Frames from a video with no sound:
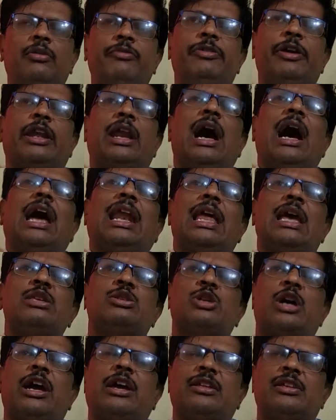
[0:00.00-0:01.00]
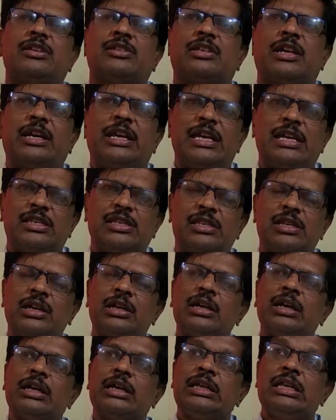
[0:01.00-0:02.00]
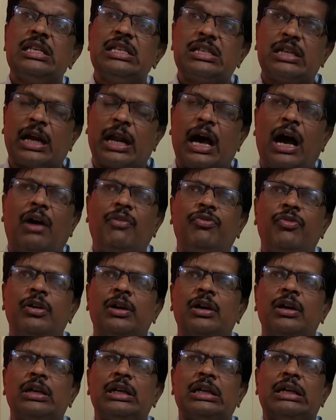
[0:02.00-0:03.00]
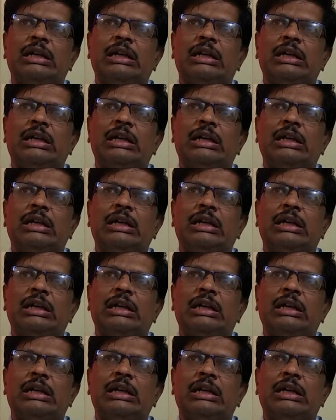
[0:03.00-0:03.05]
We are all enjoying the studies instead of